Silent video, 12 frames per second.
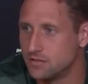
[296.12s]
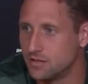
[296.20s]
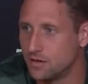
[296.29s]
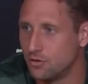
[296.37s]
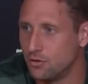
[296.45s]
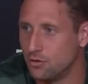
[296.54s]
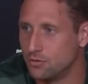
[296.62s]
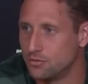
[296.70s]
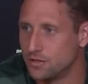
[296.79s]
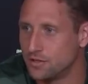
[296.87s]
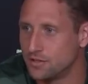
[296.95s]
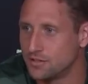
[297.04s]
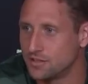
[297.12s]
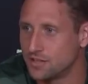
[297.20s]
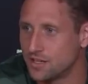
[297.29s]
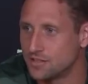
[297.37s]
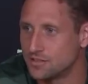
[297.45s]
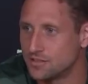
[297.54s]
in a hole or anything like
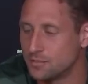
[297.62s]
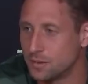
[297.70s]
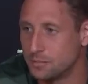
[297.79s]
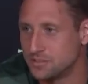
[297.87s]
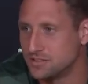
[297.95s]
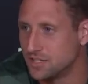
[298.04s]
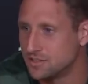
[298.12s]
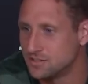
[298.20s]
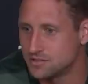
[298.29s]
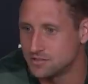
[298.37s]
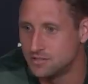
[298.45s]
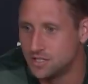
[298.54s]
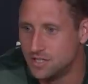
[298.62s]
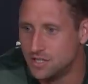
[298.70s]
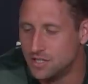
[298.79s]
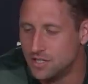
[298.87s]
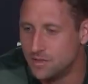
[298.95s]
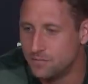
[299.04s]
that, and I'm up a set, so
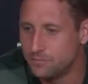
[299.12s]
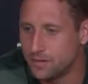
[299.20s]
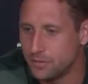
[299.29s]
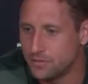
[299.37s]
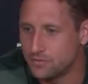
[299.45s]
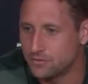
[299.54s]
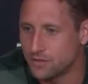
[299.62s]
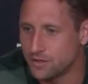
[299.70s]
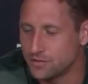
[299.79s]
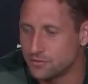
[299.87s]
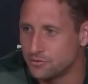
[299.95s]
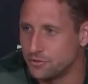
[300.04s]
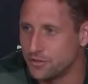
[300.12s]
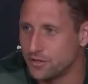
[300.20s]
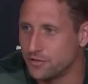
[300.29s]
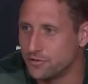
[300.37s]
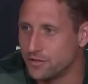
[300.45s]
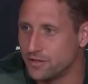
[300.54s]
maybe try to screw your head
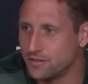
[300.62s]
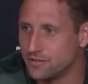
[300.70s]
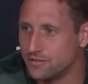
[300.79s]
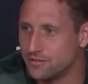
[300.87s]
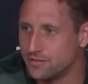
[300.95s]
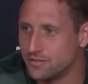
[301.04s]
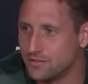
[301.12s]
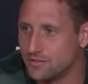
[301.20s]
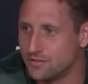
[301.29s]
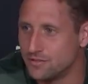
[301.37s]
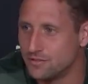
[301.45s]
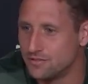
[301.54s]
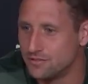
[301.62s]
on right and, and